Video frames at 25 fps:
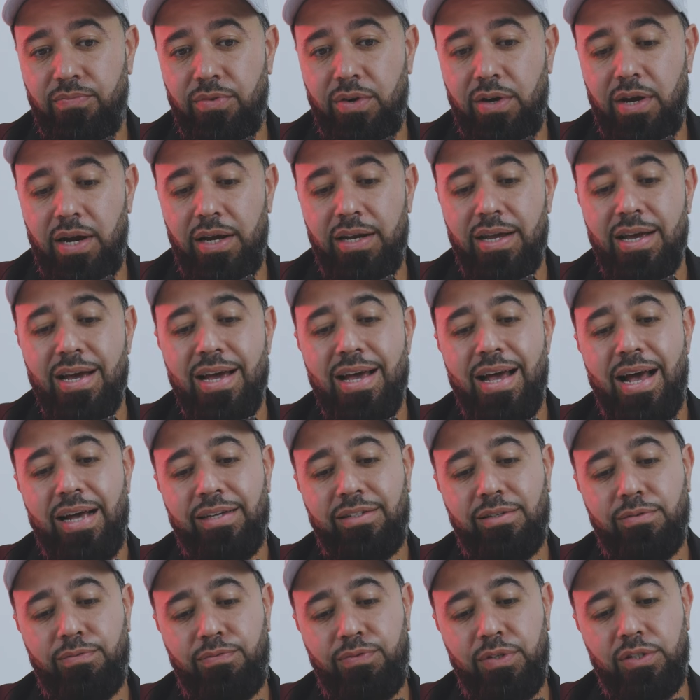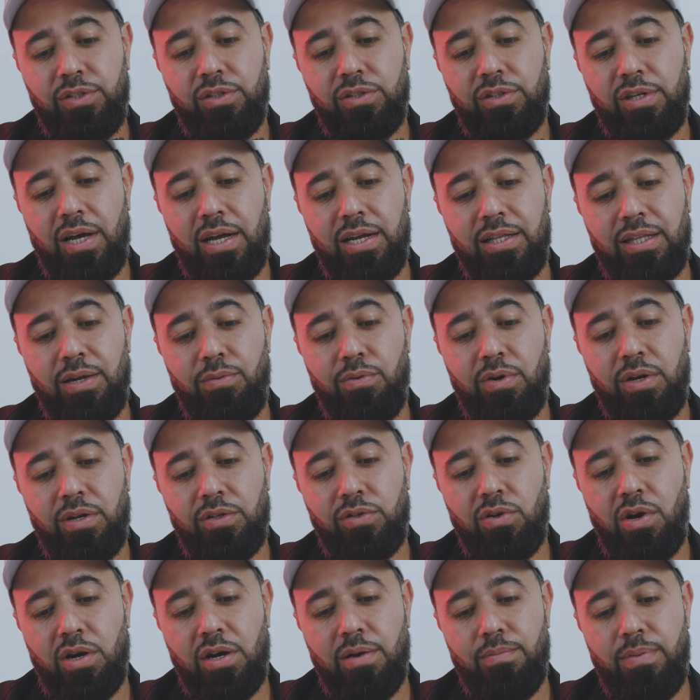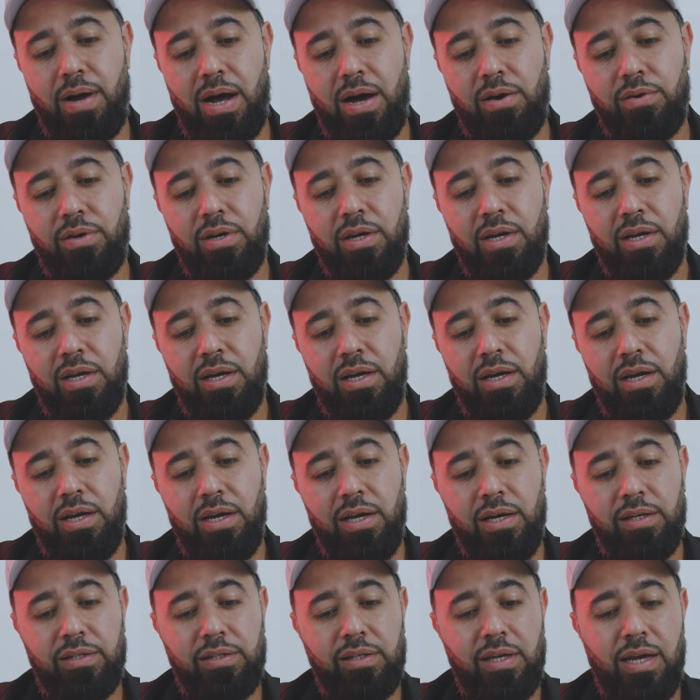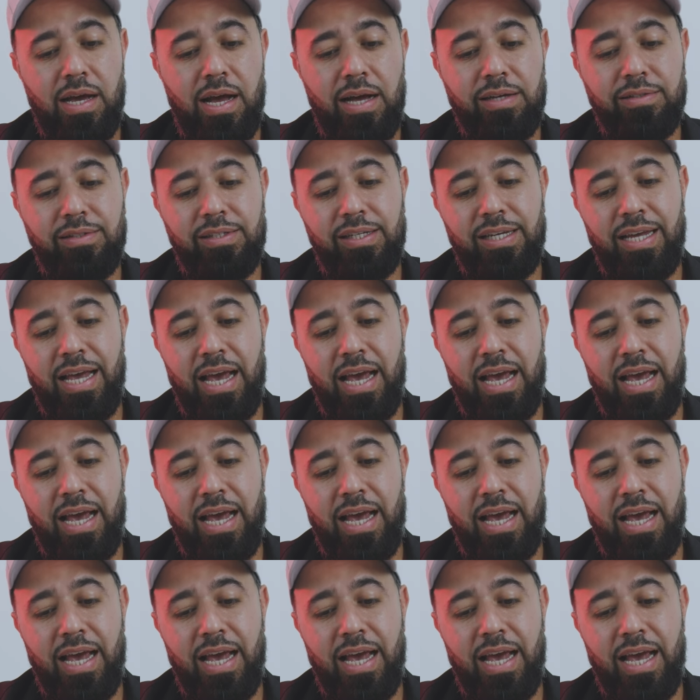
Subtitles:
All right, has some features on it that we're going to talk about. It has the